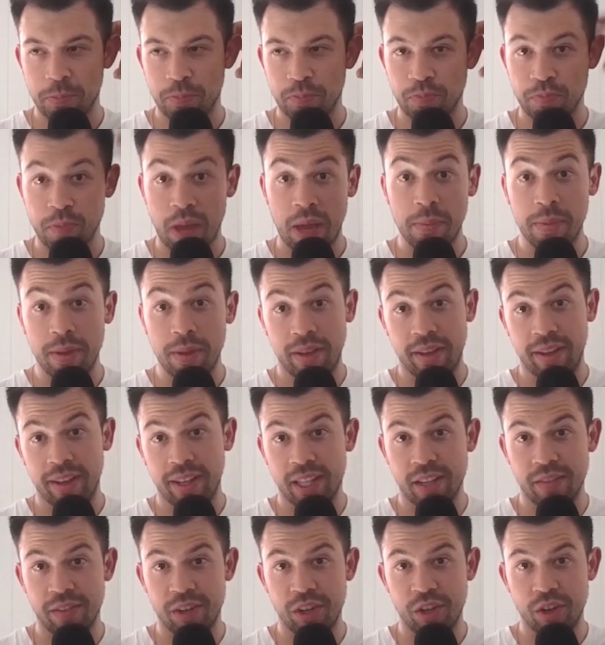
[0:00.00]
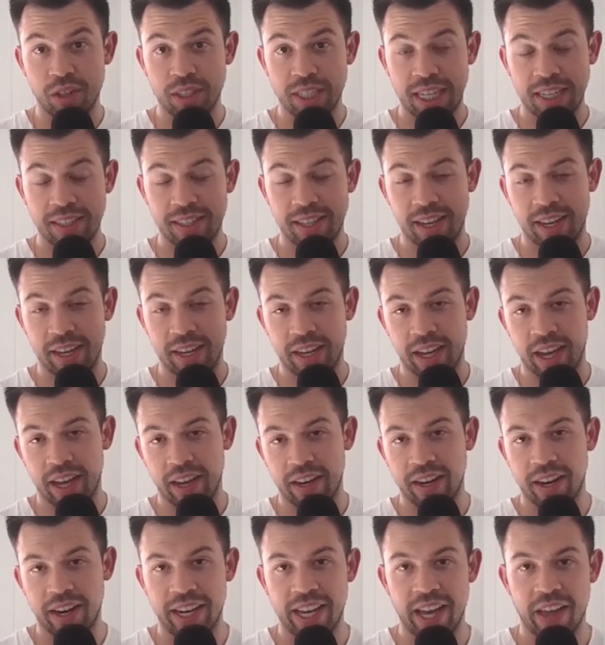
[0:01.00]
maybe individuals out there
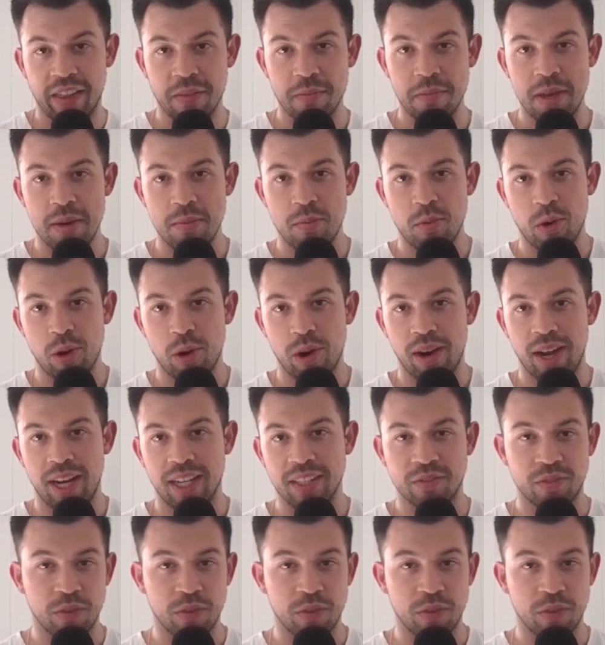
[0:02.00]
and any other mere mortalites.